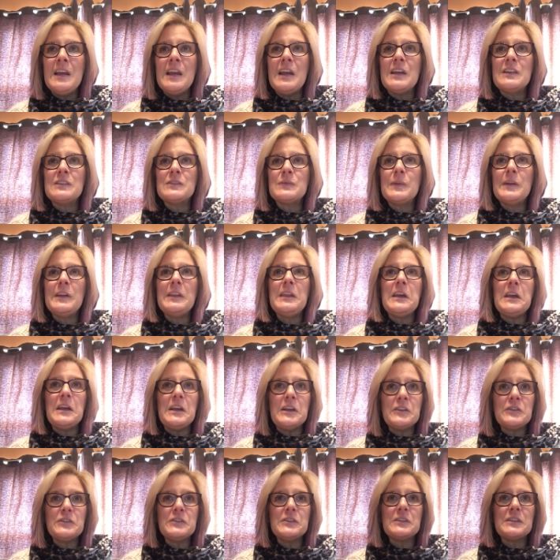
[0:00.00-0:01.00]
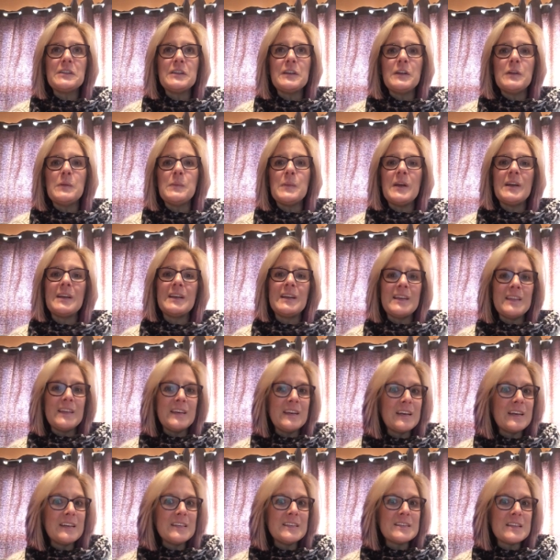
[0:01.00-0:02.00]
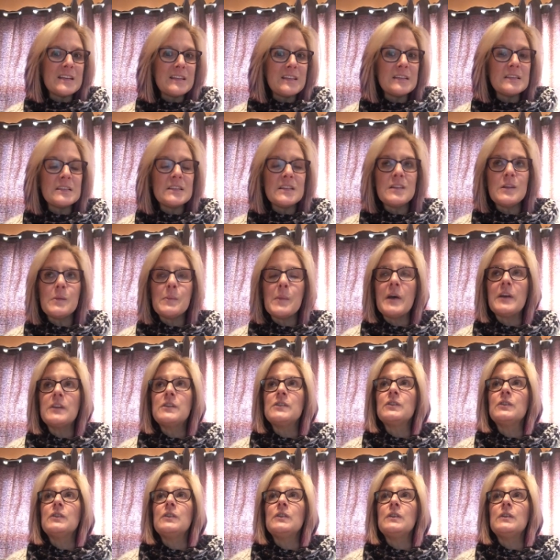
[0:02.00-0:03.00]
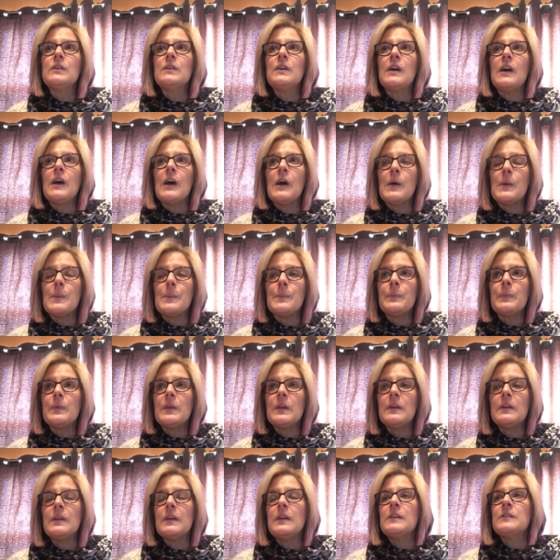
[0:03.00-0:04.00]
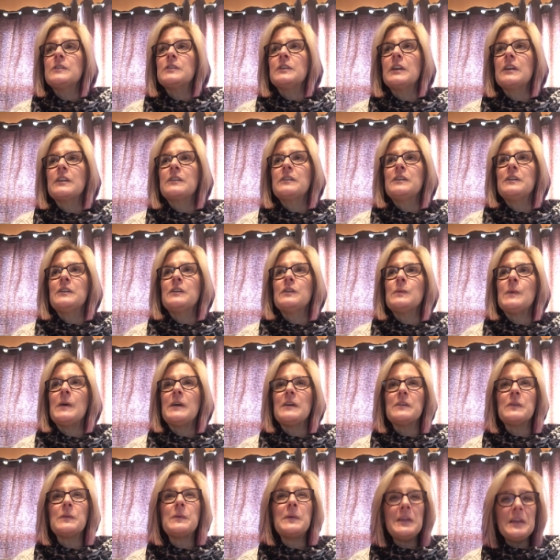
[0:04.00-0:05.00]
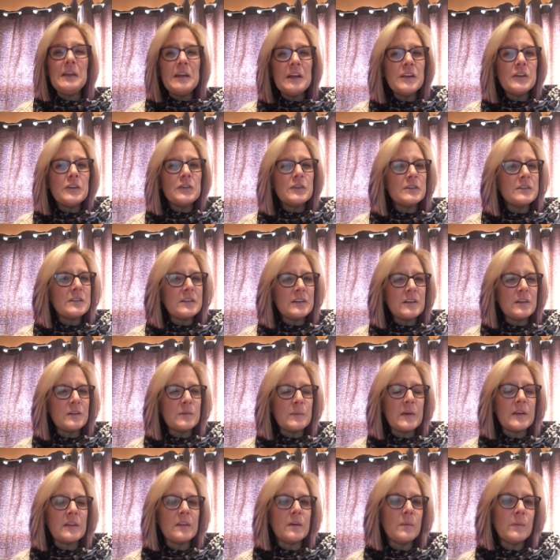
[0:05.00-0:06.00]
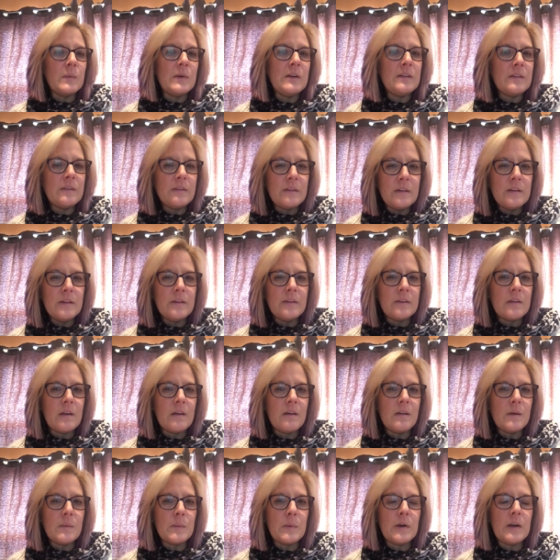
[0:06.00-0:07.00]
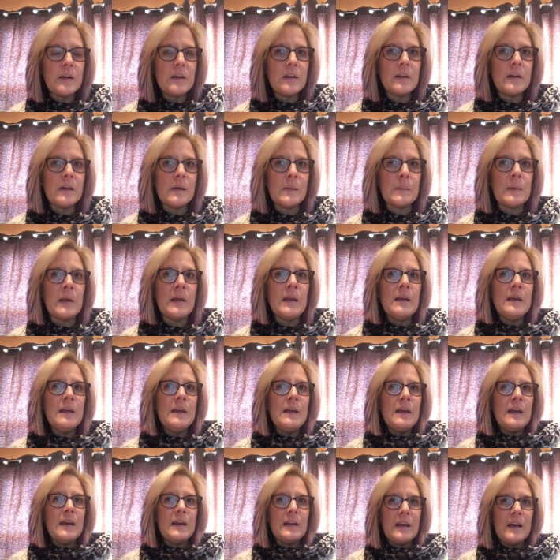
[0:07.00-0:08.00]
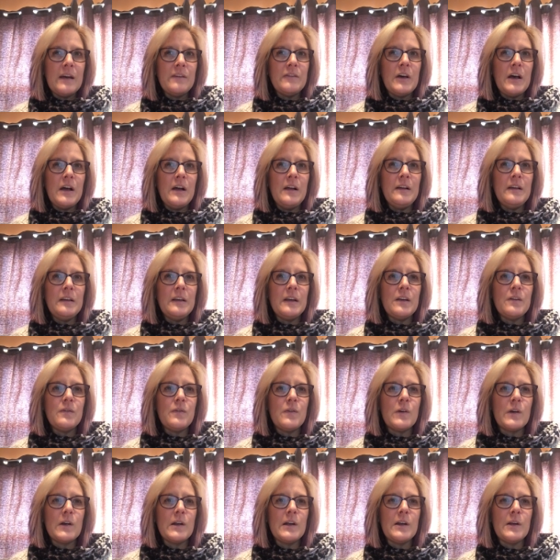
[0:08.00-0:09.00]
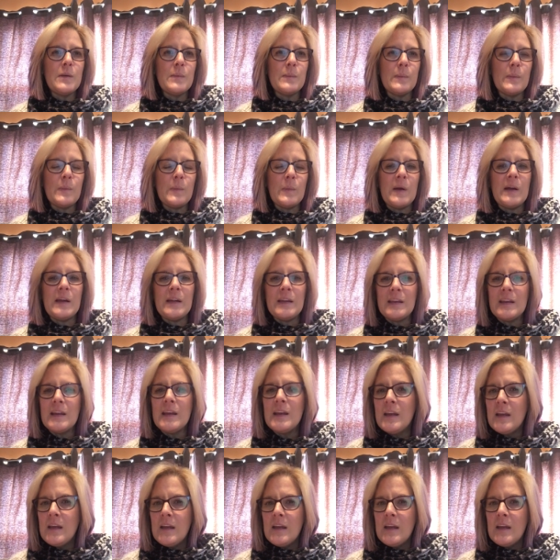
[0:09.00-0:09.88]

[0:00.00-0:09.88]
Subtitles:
It's really interesting to me, and I think I said this in the module introduction as well, it's really interesting to me that we still celebrate him and have a holiday for him when